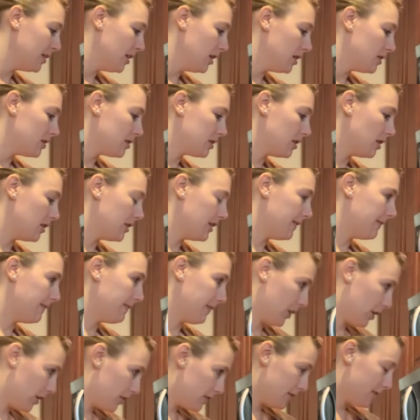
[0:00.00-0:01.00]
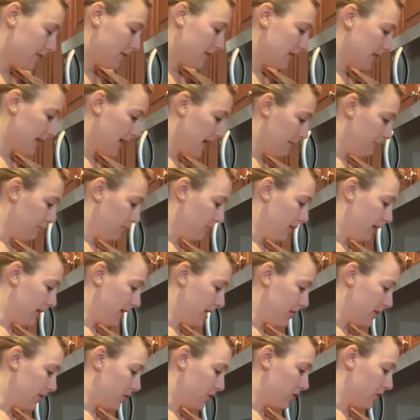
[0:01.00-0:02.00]
So the first step
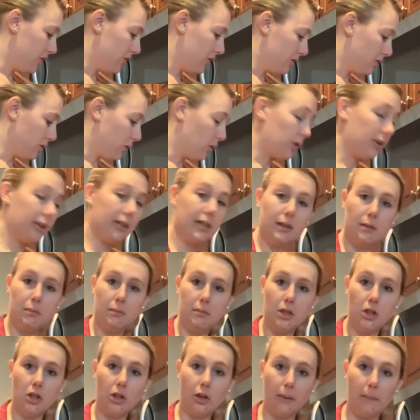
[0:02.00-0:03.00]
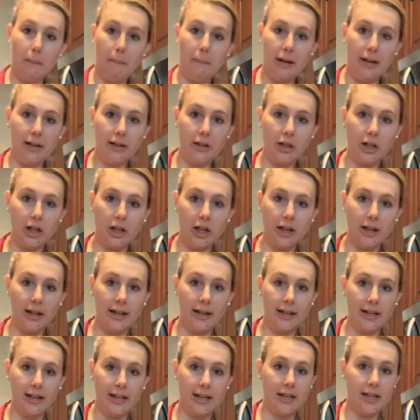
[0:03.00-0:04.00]
was to cream your butter
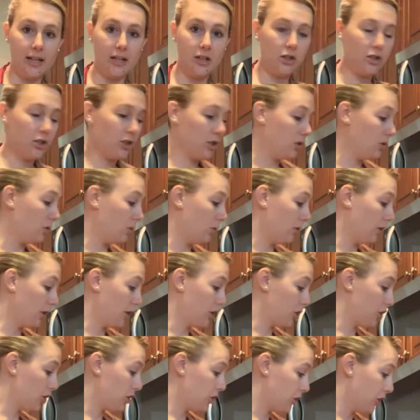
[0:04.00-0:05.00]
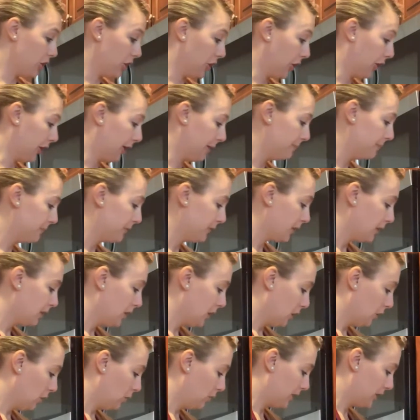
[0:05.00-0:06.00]
and your sugar,
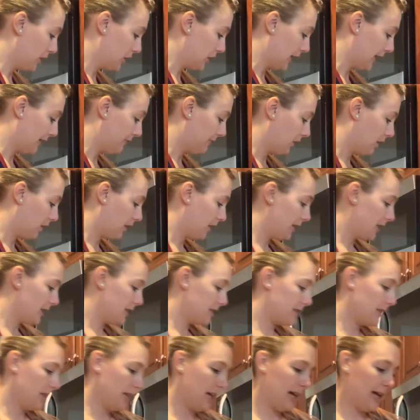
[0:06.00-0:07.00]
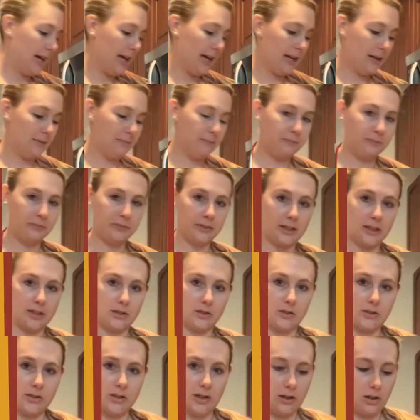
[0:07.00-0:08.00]
which I've already done. And
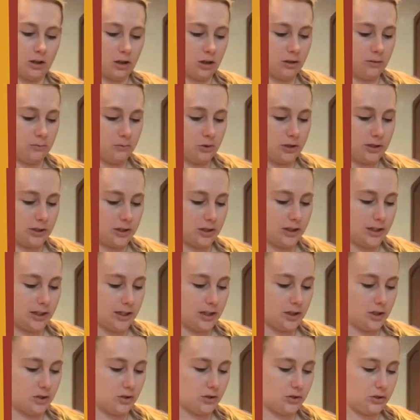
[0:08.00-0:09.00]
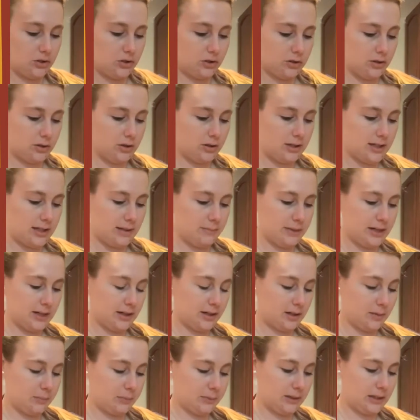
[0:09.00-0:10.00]
so I'm just gonna kind of stir that
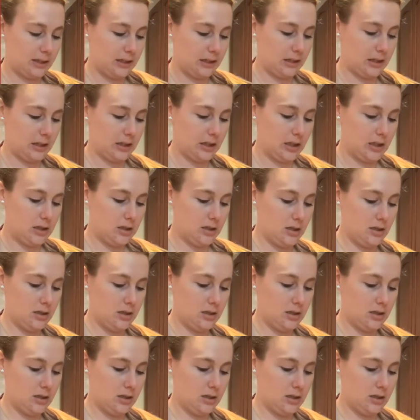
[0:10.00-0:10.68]
back up again.